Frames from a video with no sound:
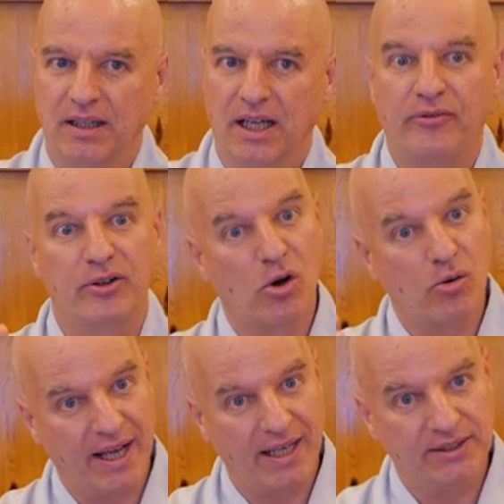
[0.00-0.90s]
If you don't
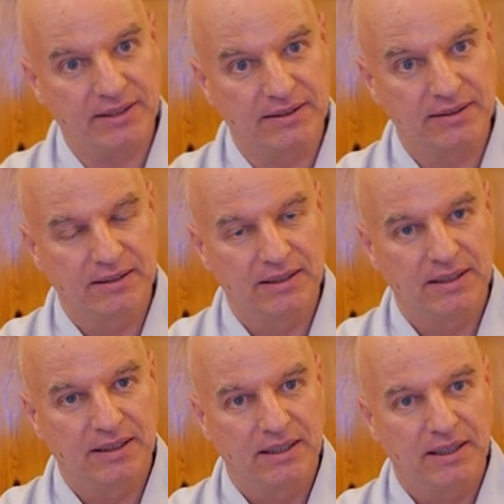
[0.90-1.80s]
have it,
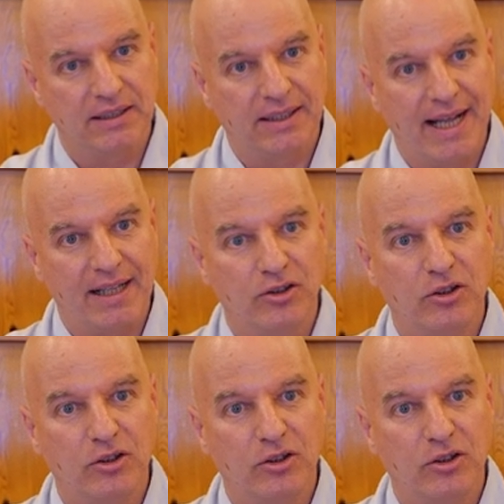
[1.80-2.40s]
then